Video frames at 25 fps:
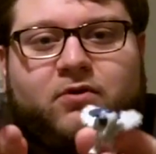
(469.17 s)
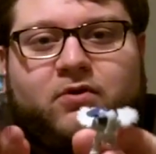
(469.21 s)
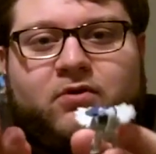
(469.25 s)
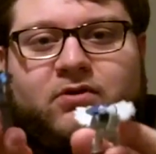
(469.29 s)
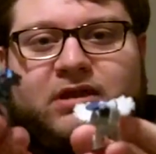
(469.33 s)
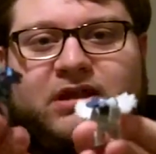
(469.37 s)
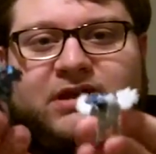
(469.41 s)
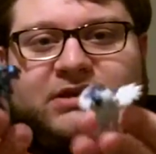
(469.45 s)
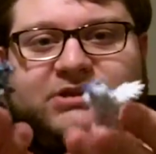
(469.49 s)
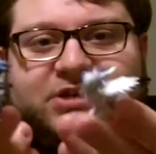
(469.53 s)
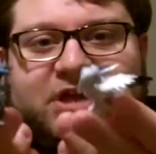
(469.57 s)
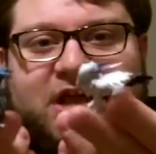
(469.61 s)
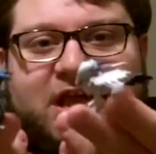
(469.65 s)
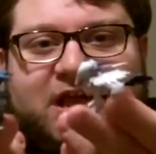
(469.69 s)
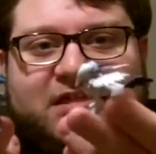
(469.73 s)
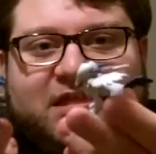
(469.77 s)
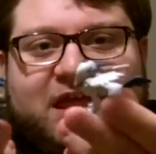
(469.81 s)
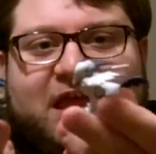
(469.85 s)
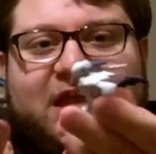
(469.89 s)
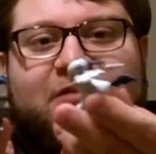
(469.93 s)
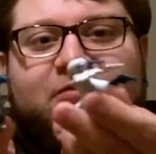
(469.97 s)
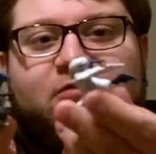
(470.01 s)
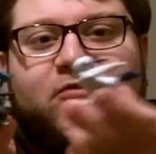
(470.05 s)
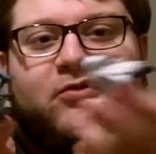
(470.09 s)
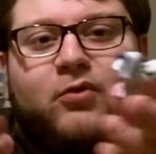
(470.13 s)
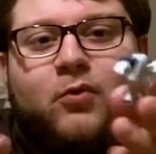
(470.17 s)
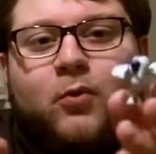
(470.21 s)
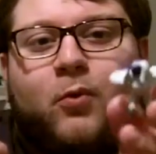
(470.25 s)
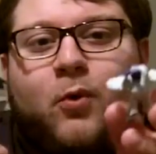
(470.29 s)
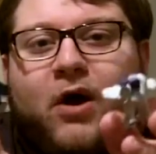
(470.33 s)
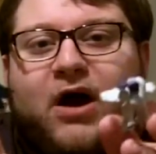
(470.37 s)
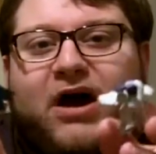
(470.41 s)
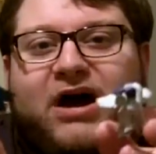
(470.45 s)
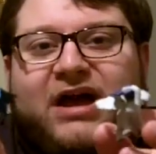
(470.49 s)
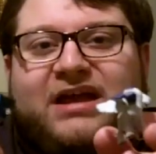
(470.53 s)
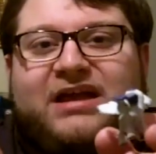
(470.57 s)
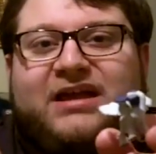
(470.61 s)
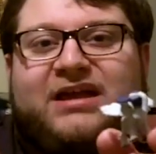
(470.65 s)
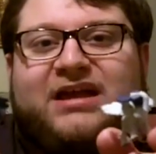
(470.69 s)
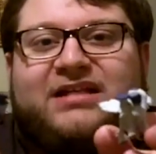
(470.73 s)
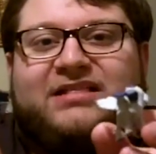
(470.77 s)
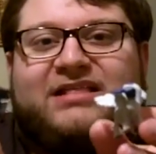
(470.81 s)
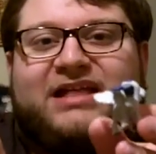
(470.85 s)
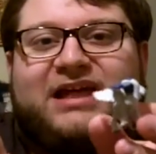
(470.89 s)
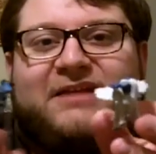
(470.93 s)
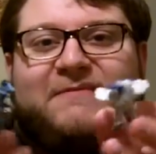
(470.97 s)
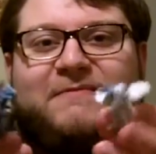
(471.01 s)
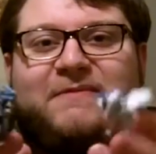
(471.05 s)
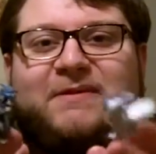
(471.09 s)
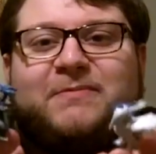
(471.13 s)
all that jazz. I don't know why. A
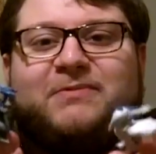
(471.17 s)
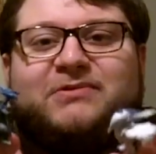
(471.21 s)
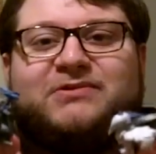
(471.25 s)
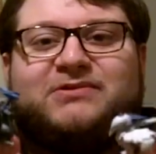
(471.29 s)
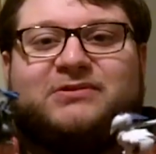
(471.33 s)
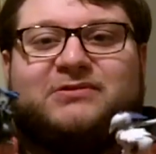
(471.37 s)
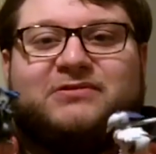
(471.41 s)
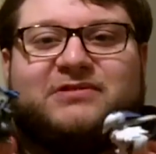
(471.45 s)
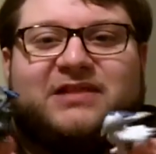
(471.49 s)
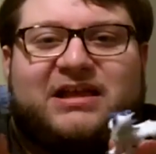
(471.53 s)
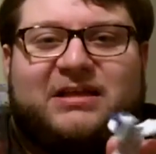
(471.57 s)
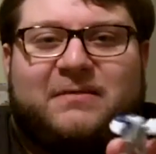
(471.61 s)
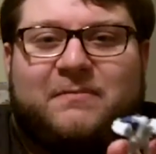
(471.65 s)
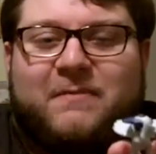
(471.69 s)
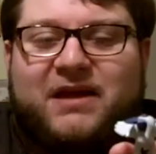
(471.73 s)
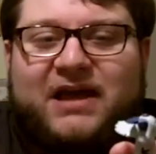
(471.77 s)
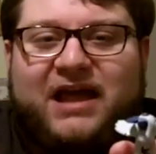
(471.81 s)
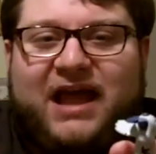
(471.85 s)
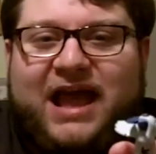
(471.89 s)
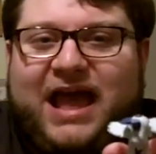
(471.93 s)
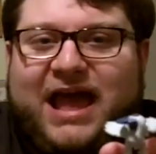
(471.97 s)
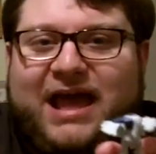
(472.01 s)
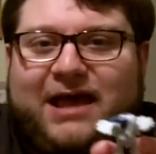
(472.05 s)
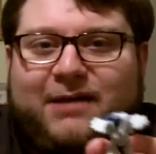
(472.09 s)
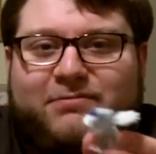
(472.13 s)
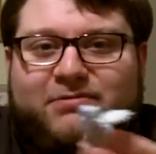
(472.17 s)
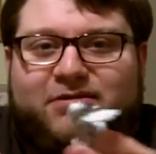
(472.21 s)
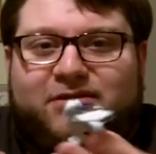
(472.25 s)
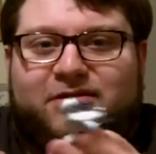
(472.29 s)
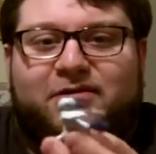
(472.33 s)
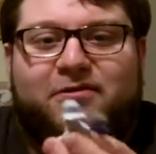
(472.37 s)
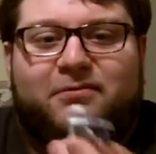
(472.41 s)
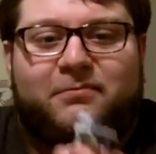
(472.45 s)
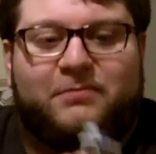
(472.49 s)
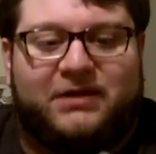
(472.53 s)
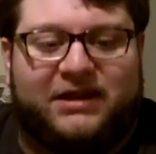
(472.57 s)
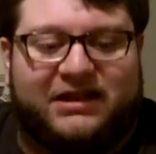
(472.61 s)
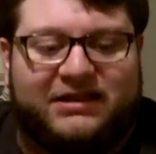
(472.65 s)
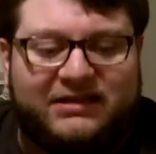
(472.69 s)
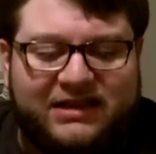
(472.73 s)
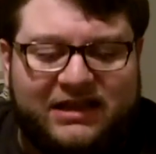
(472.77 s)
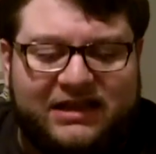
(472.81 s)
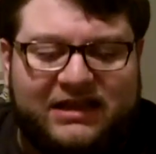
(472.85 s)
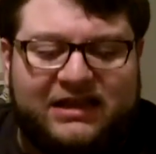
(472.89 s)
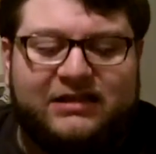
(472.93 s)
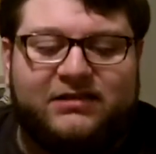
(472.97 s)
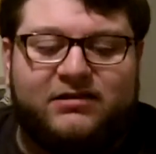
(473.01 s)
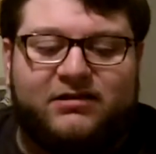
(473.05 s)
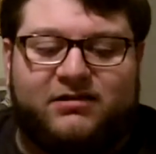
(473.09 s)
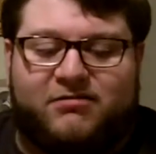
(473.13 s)
lot of people don't like Mega Absol, but I
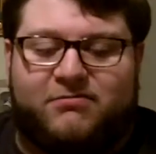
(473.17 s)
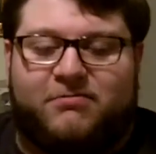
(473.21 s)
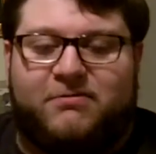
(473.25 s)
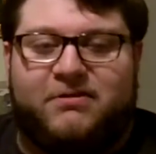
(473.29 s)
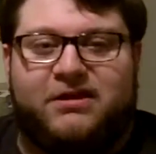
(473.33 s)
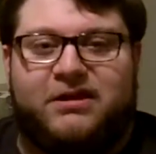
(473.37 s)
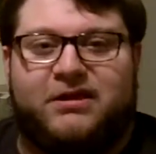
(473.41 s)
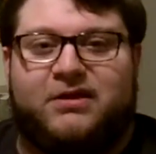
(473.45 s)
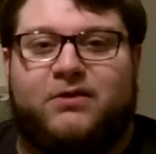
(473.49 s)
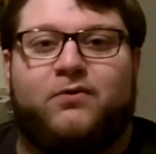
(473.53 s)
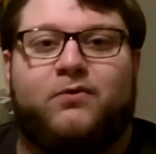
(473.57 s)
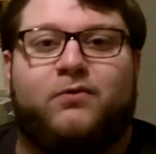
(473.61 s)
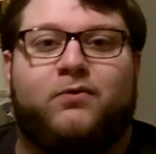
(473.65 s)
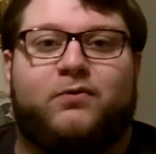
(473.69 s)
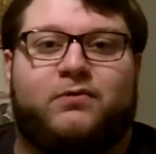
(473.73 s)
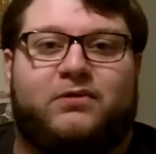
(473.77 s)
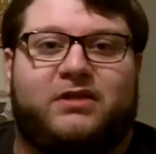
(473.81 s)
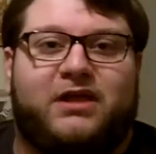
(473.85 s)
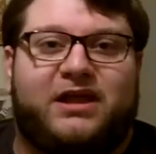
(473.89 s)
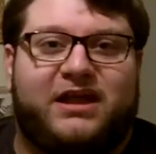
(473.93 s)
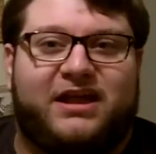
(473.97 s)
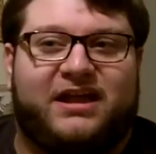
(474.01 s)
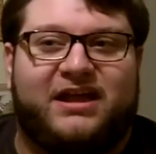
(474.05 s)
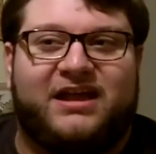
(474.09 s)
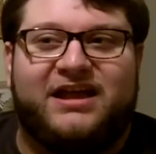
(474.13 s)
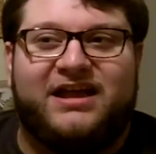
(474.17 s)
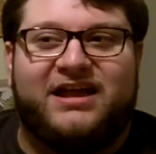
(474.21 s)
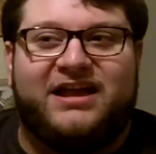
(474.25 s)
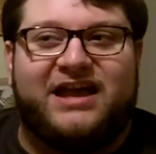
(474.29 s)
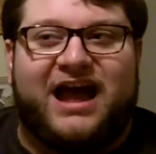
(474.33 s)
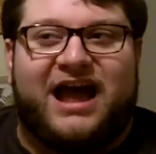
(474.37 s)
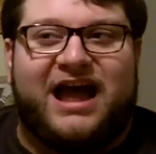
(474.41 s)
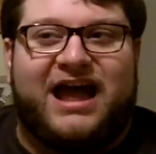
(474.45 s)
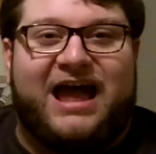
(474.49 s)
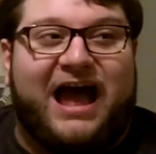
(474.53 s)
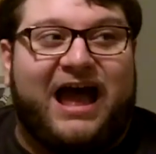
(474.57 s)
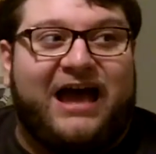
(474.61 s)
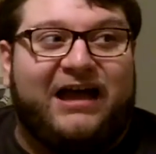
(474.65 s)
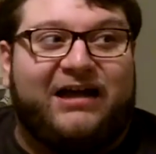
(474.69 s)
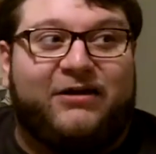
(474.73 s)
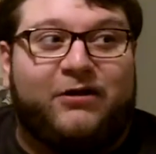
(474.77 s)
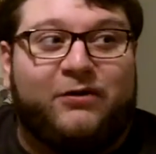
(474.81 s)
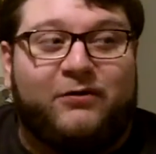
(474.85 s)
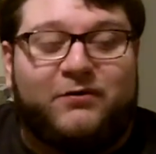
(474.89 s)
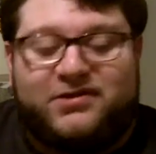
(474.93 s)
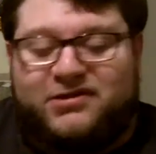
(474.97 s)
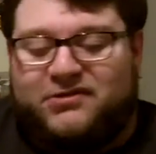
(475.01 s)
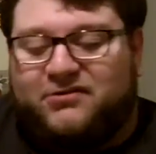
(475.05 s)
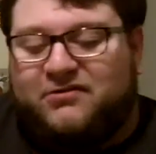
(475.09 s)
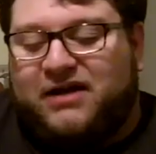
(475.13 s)
think he looks really cool. Like, I
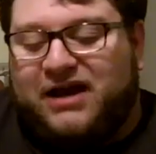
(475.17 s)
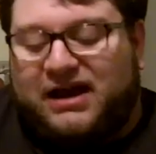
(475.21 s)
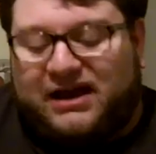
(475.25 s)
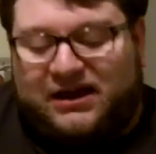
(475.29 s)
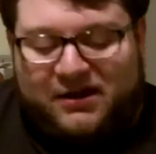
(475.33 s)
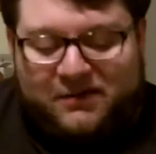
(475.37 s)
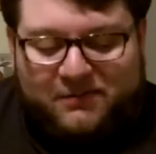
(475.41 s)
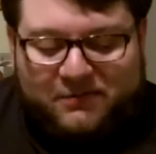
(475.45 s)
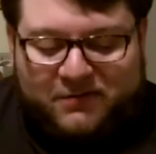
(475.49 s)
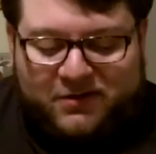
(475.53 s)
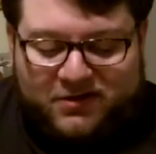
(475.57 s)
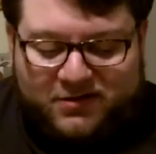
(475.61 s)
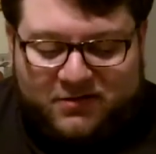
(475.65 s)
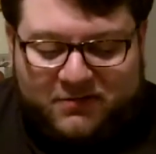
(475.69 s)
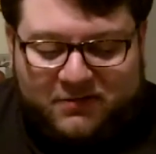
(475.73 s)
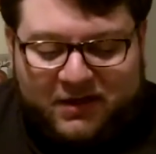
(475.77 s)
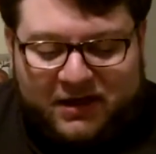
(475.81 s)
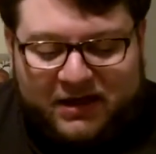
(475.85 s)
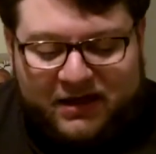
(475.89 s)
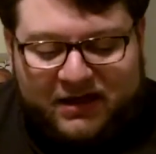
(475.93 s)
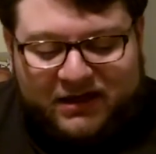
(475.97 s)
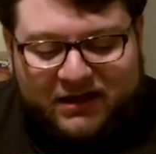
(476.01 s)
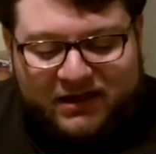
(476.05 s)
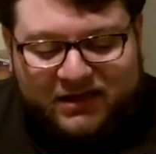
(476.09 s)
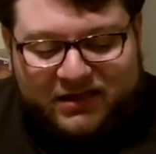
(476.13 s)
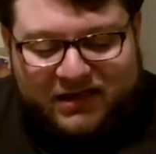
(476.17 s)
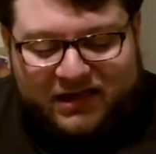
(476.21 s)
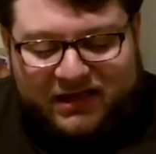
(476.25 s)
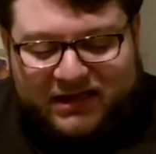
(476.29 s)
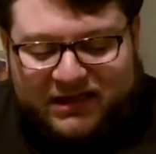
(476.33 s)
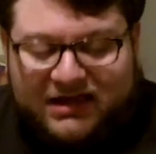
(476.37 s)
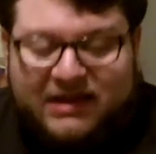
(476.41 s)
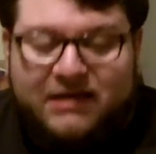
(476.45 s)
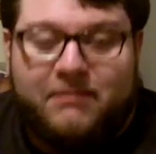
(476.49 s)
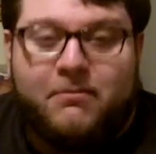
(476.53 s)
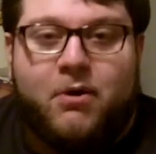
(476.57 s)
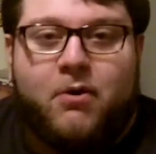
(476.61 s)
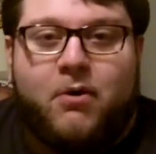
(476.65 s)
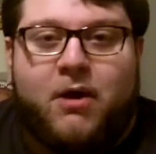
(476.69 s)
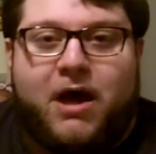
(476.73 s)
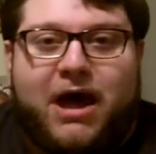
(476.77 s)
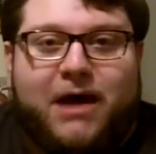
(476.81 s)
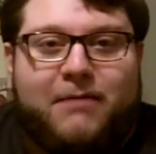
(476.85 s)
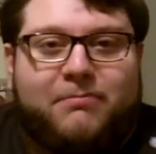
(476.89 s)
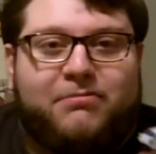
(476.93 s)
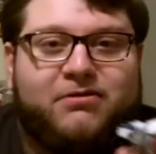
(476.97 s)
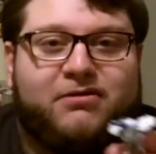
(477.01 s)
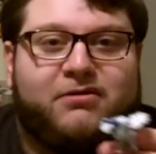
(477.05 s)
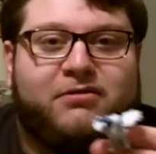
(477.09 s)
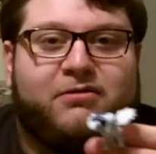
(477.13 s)
always crack up because I'm like, it's like Emo
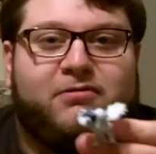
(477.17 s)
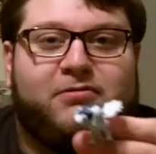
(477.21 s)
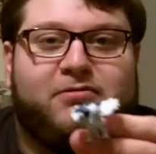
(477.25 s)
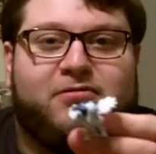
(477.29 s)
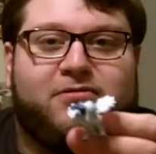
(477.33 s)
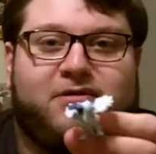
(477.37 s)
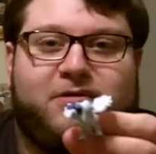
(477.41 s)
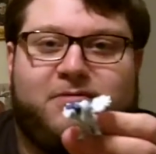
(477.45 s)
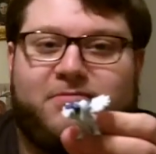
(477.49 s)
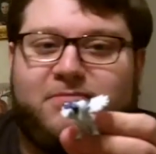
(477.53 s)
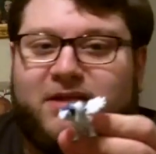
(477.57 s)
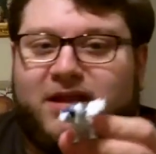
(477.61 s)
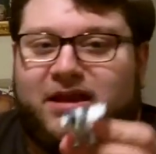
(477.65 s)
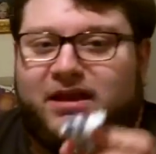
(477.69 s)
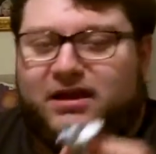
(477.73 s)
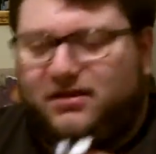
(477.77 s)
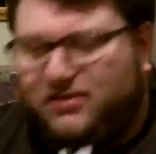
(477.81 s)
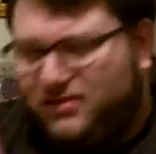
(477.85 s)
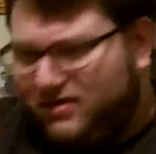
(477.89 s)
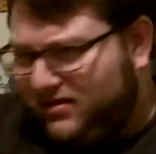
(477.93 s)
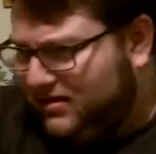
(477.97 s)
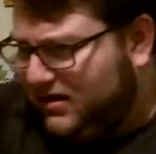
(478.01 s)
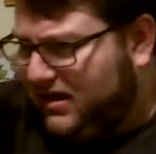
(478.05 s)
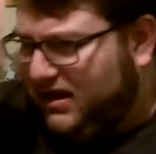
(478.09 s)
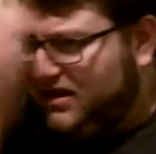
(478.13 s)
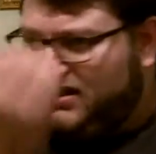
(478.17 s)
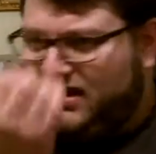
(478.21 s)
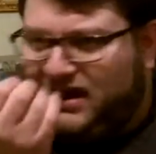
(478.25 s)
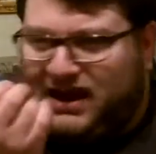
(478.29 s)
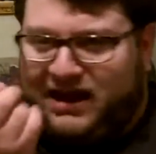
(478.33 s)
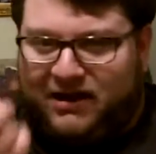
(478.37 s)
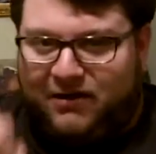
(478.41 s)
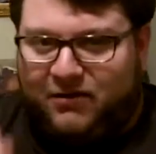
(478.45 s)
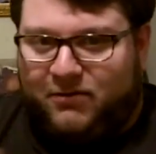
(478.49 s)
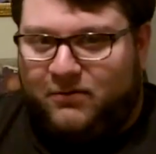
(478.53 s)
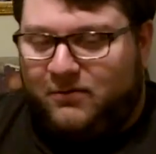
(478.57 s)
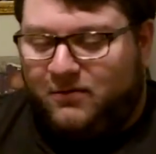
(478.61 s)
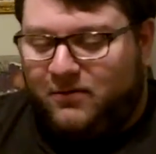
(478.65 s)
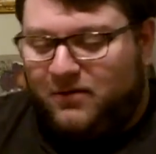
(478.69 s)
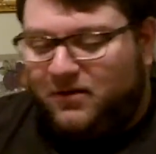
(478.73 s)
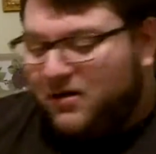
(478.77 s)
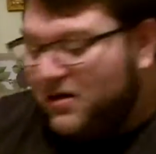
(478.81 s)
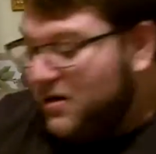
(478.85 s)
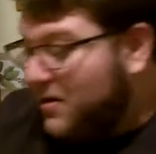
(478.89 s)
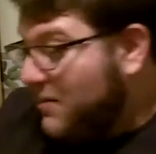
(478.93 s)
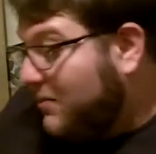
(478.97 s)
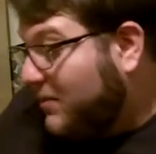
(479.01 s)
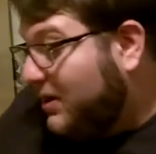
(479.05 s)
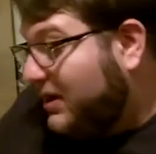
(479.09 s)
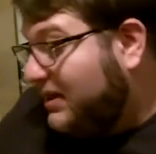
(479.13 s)
Absol or something because he's got his hair over.
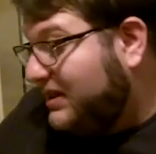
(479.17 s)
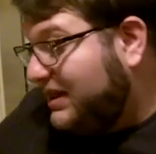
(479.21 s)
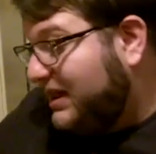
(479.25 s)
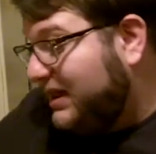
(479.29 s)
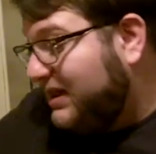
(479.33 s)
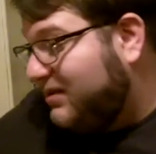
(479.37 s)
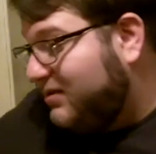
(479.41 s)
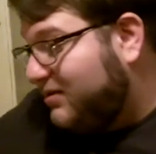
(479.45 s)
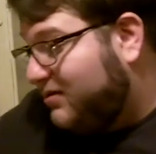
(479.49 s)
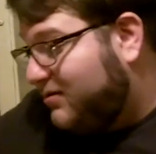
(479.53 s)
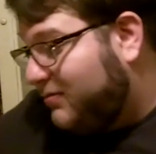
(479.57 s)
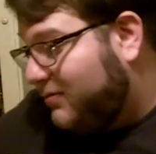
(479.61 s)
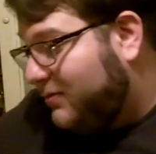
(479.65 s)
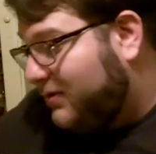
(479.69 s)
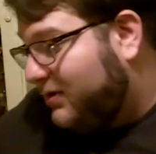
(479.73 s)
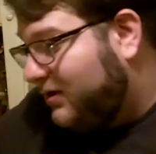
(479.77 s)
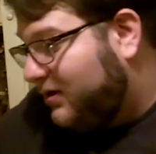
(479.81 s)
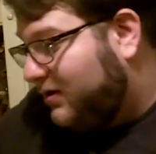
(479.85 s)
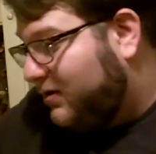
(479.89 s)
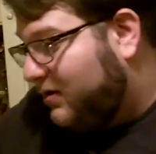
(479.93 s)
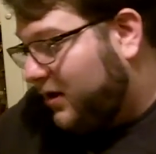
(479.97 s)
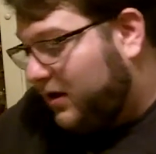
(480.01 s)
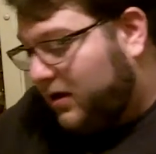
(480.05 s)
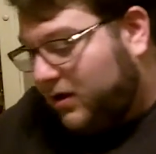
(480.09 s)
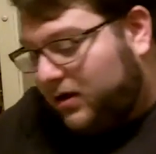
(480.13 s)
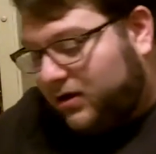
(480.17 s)
But I think he looks really